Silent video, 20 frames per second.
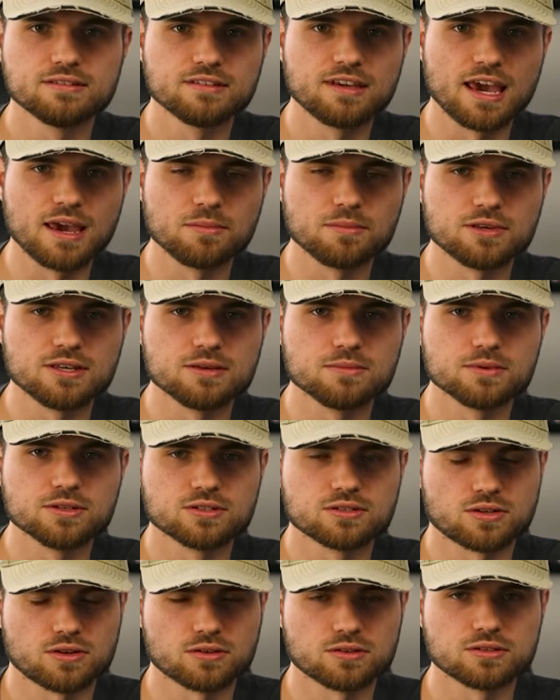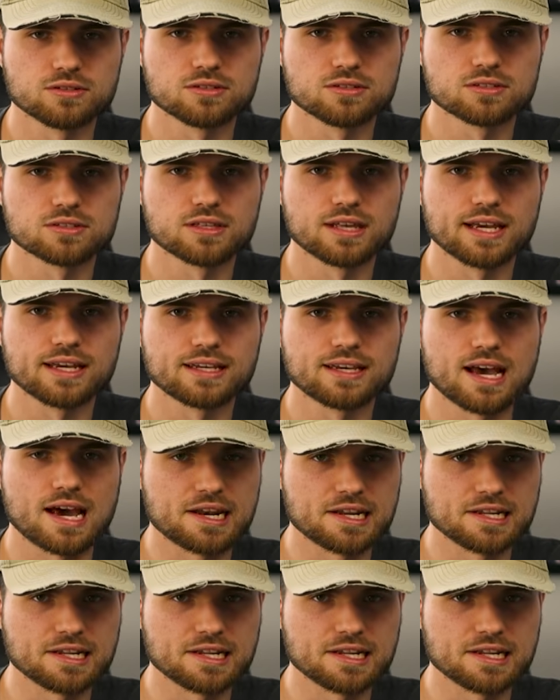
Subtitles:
GameCube controllers like God